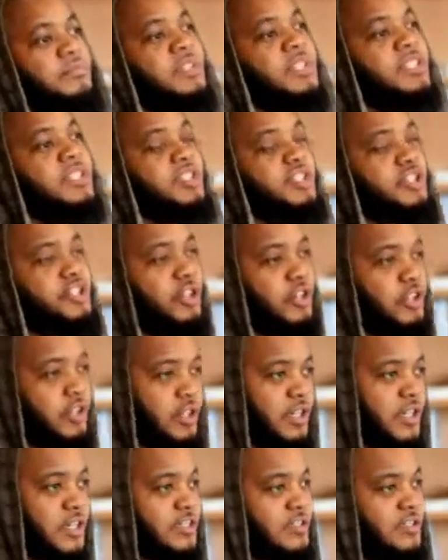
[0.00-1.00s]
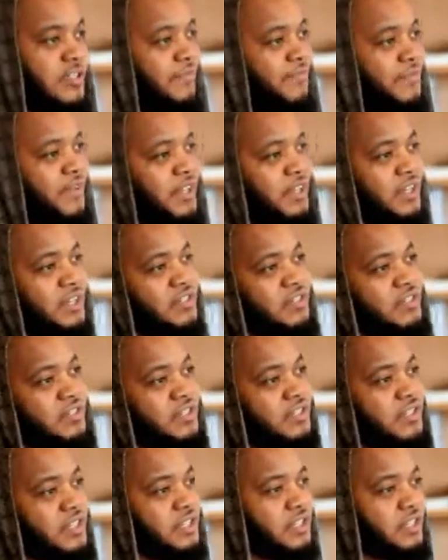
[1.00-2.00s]
This is shirk. It's nothing.
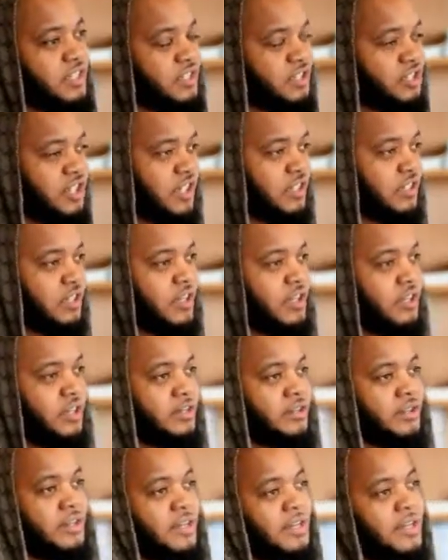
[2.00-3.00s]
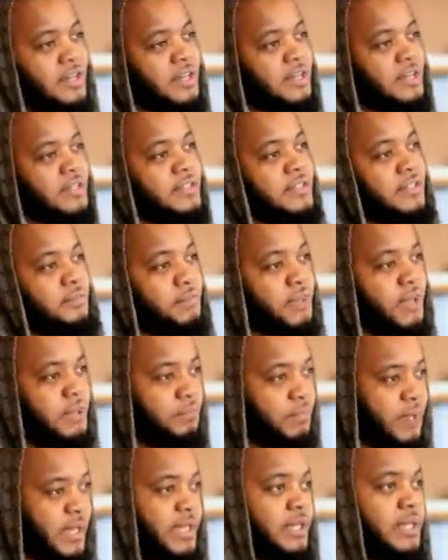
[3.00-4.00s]
It's shaitan, simple
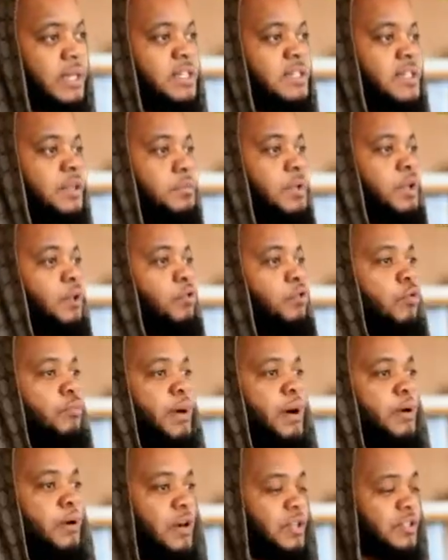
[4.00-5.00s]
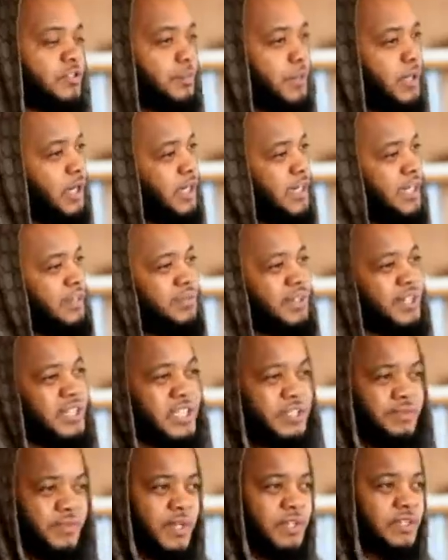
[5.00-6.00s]
and plain. Like I say, we know all power comes from Allah. And even
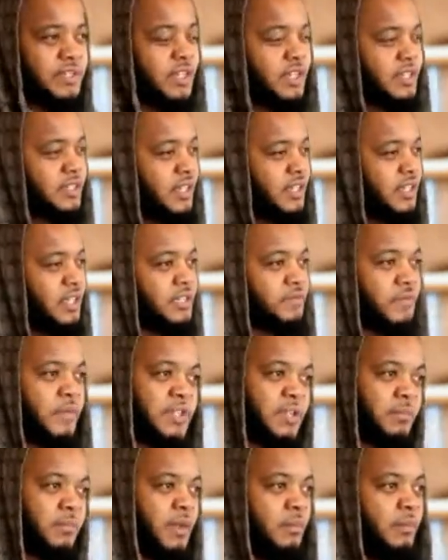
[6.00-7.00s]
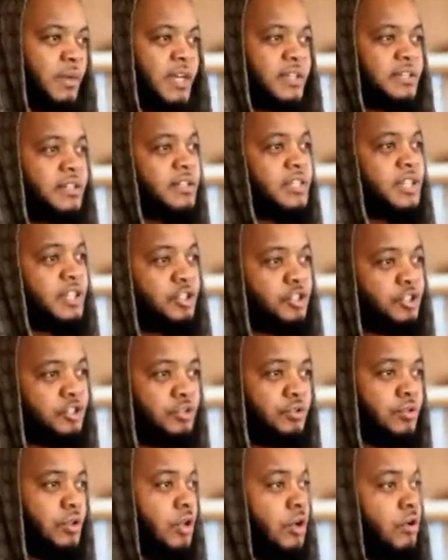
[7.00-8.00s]
these things, like I say, these things are maybe here to teach
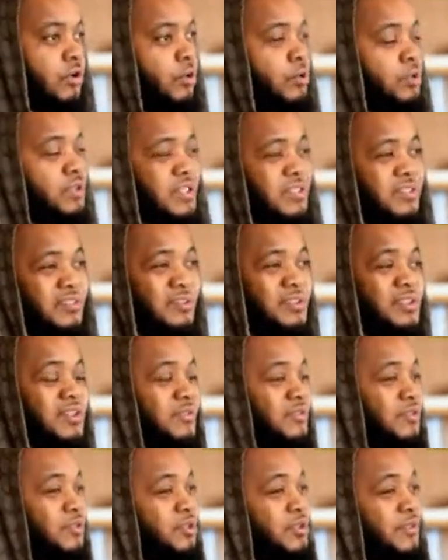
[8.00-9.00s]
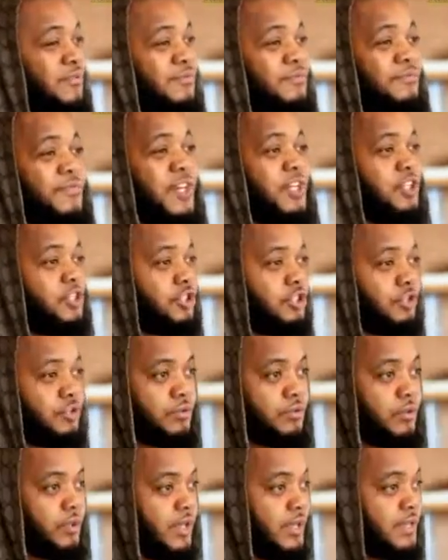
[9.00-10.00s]
you or to finish
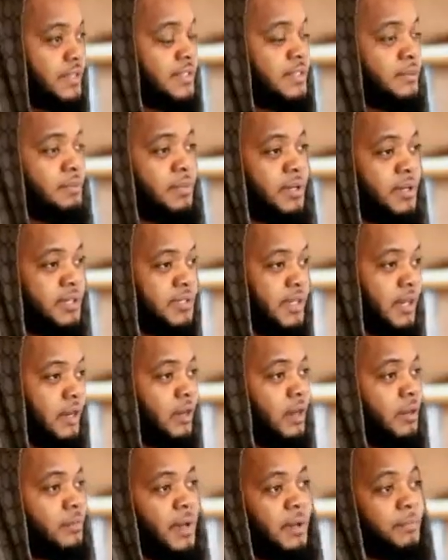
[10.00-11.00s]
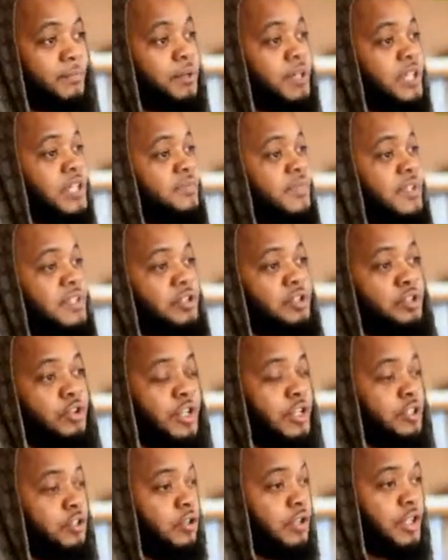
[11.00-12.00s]
you. It's as simple as that. Allah might put these things in
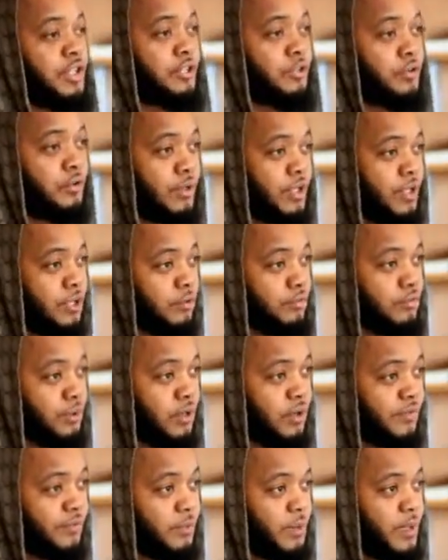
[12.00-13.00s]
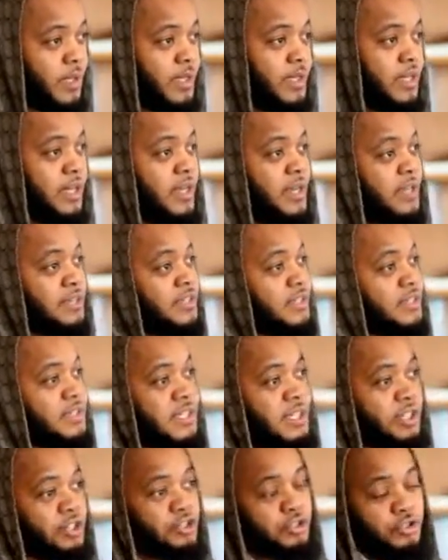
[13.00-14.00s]
your pathway to
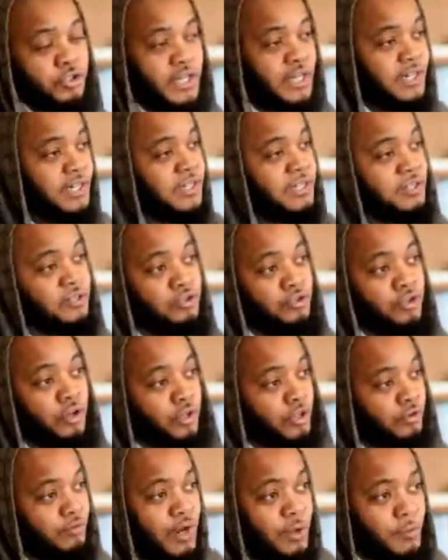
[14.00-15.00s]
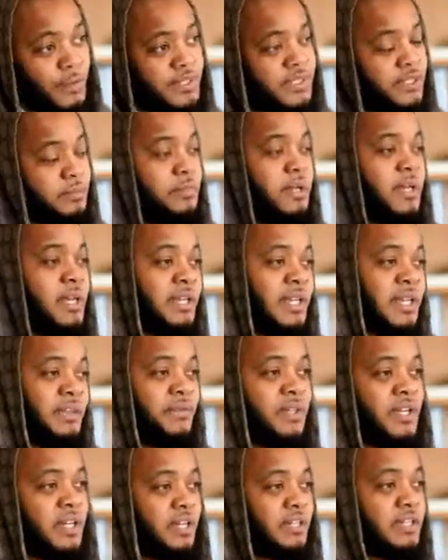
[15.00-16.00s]
teach you that this is not the right way to be. And
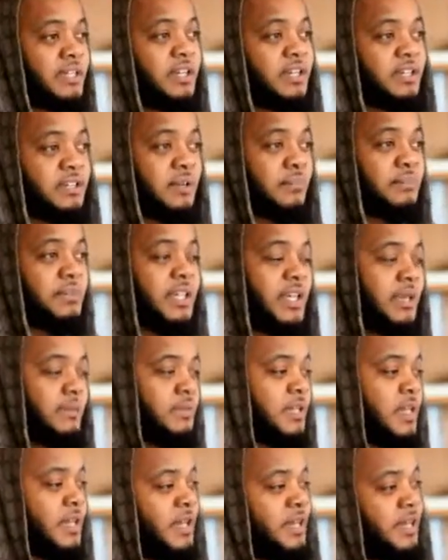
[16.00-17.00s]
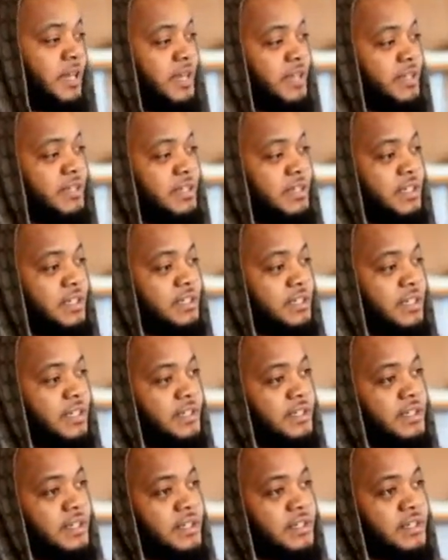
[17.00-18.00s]
even like I say, because sometimes it's
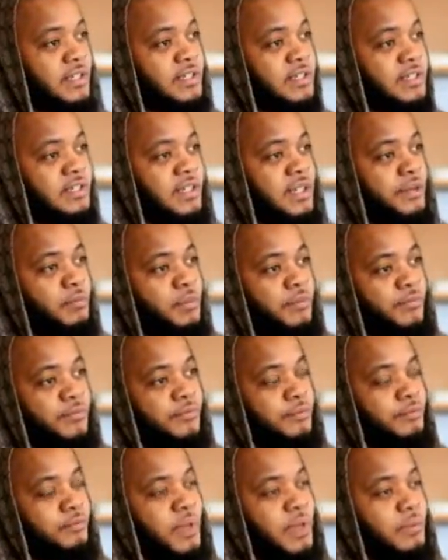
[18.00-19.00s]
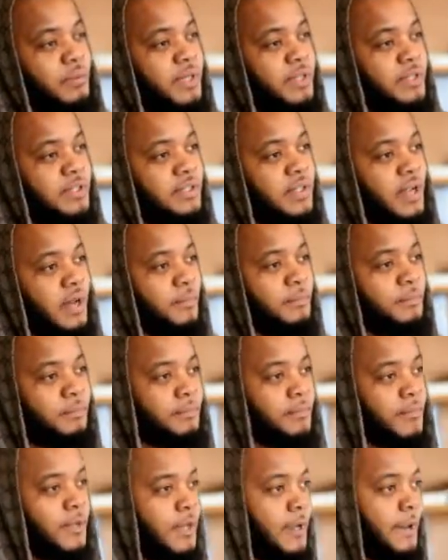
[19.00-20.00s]
the same with maybe
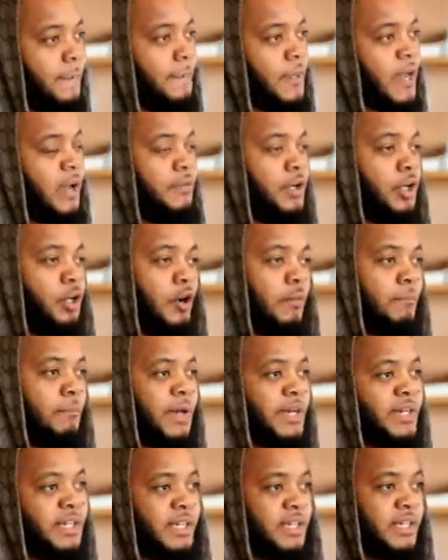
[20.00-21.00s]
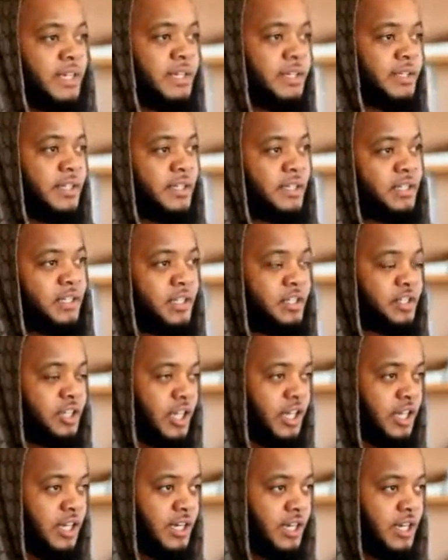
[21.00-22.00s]
having a lot of money in
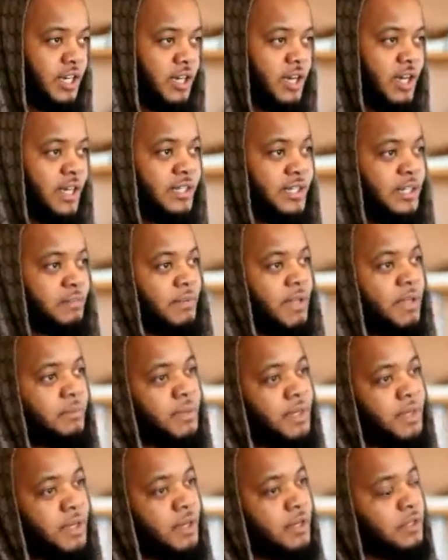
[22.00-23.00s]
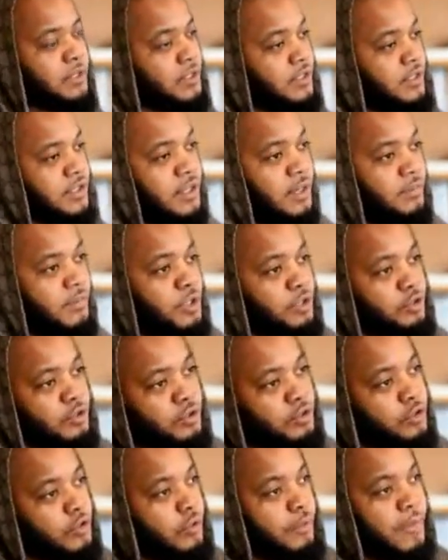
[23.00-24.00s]
Jahiliyyah, and then maybe, you know what I mean,
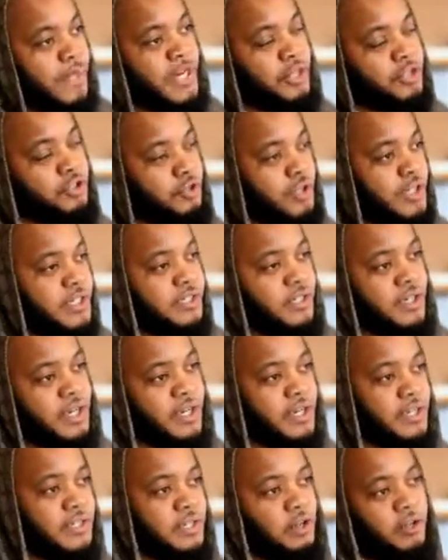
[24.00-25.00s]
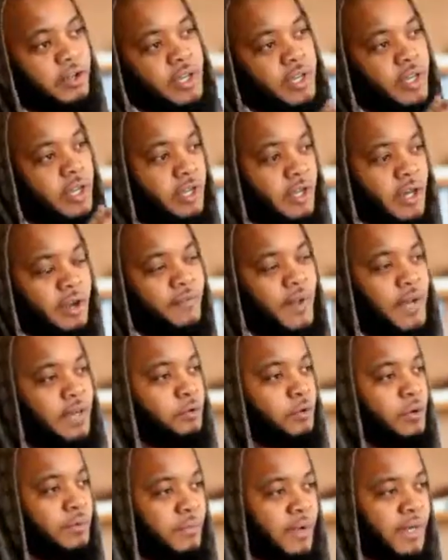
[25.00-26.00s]
you can make that choice to kind of say, okay, I've
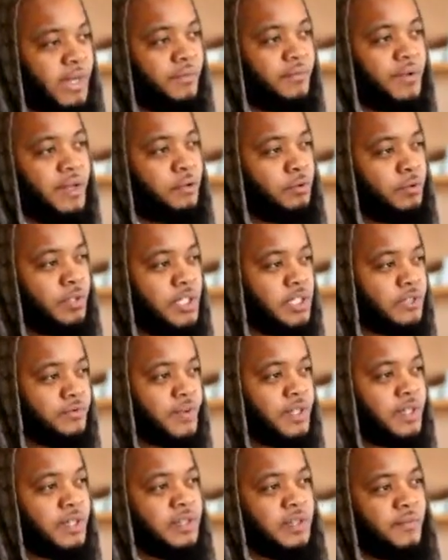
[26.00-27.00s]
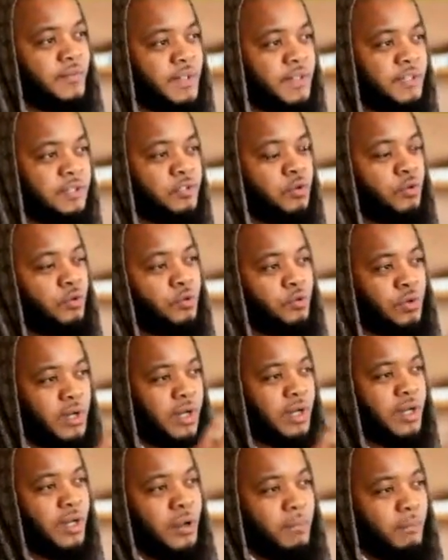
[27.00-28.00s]
had all the money, I've had all these things, I've had the so-called
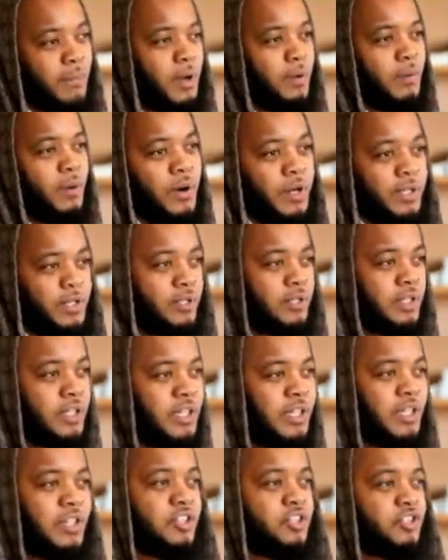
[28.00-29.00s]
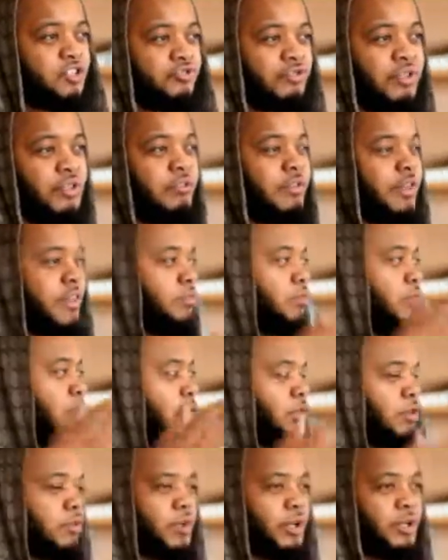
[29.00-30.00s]
like power in the street or in the
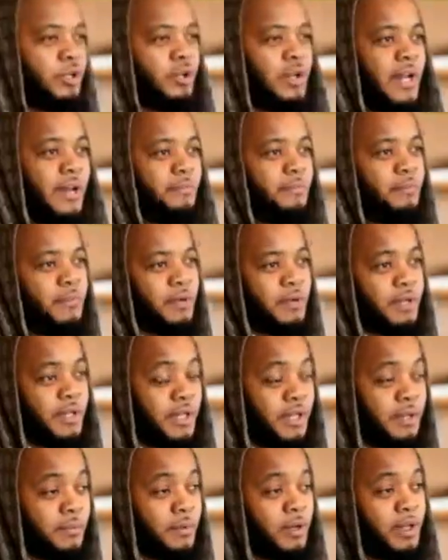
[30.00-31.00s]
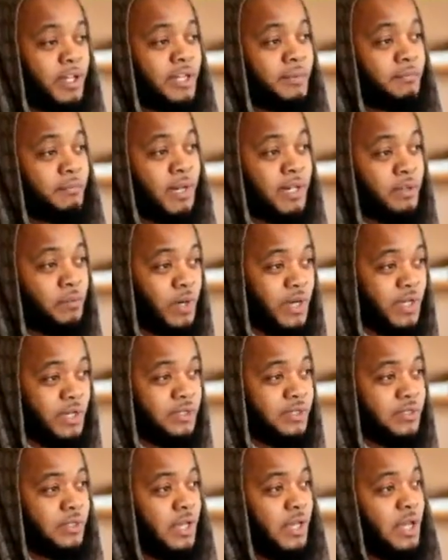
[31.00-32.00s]
world or whatnot, like in money
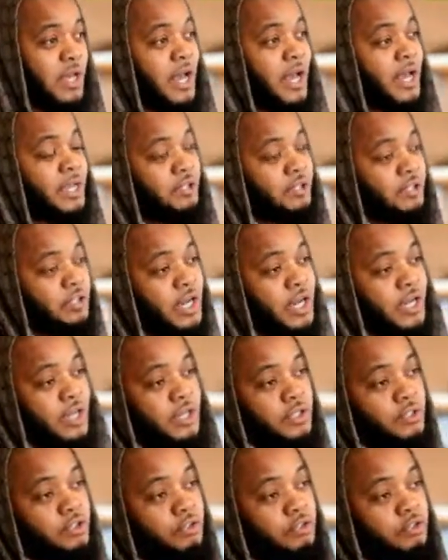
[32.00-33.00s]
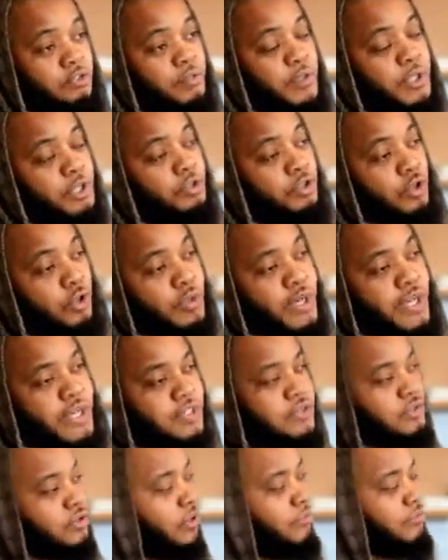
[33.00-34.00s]
wise, and kind of, but you know that
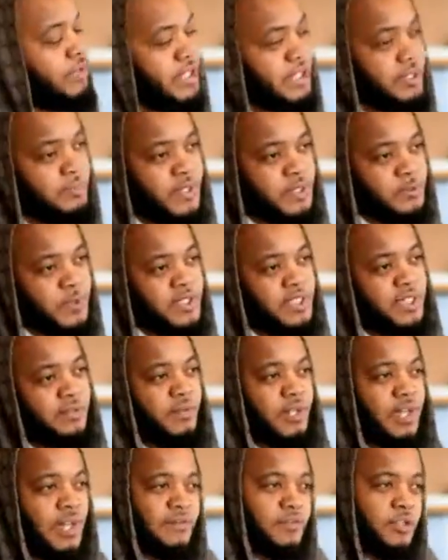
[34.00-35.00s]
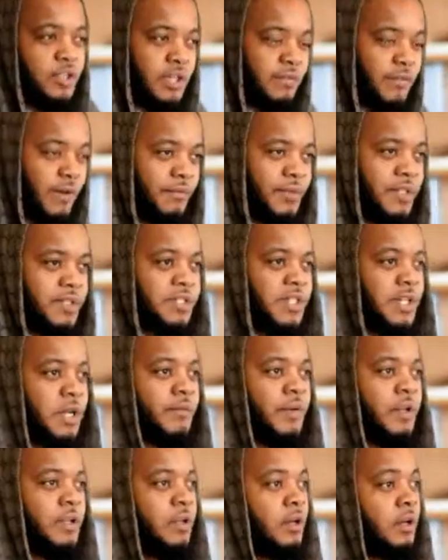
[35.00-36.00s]
it's not really the best way to live your life, so you give it up for the sake
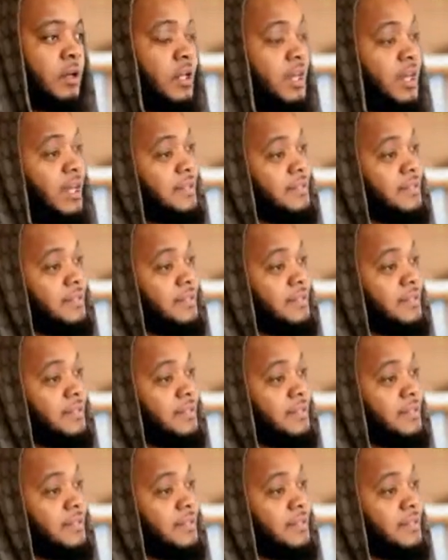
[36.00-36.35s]
of Allah.